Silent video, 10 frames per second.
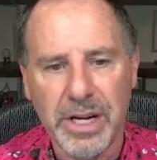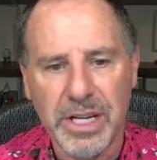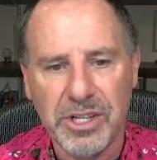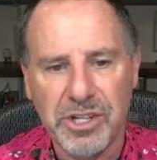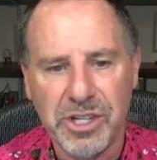It
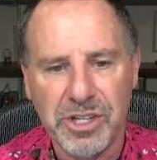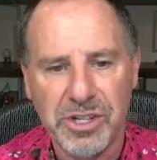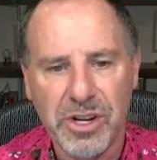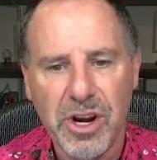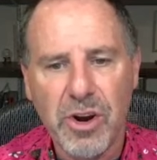has
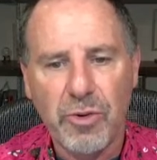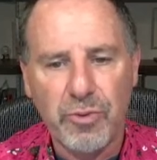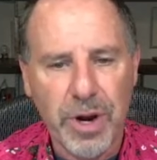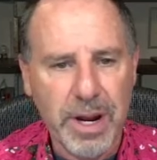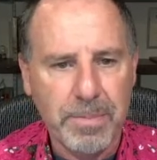just
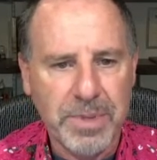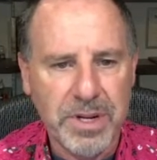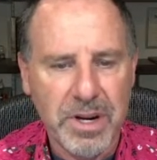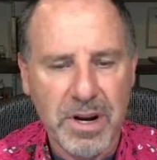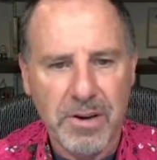ramped
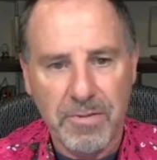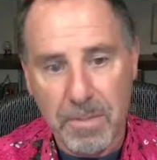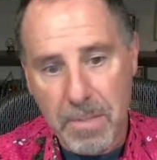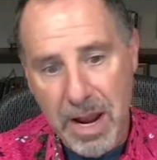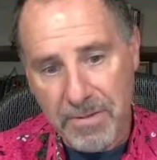
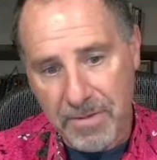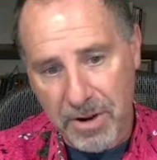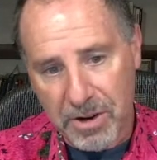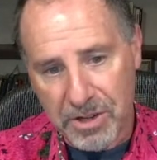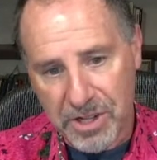from May
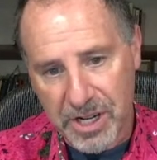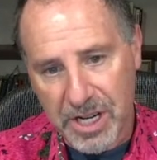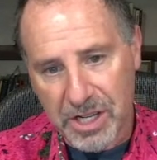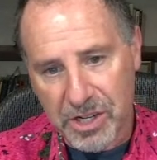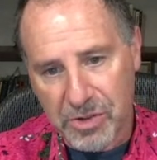1st. It
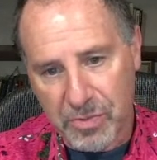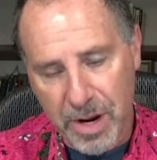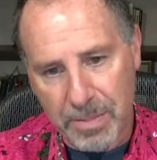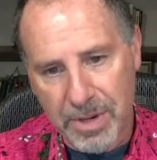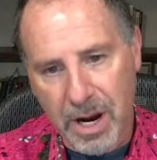has just
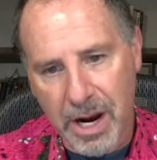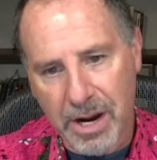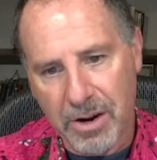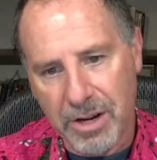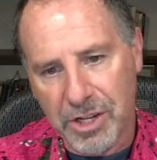ramped
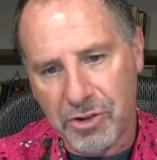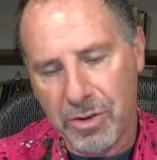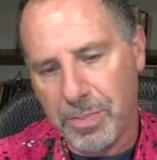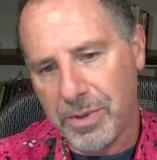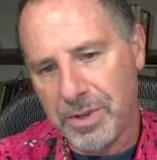higher. It's
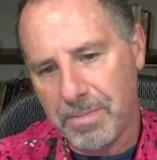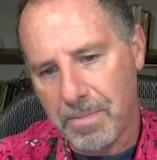tripled.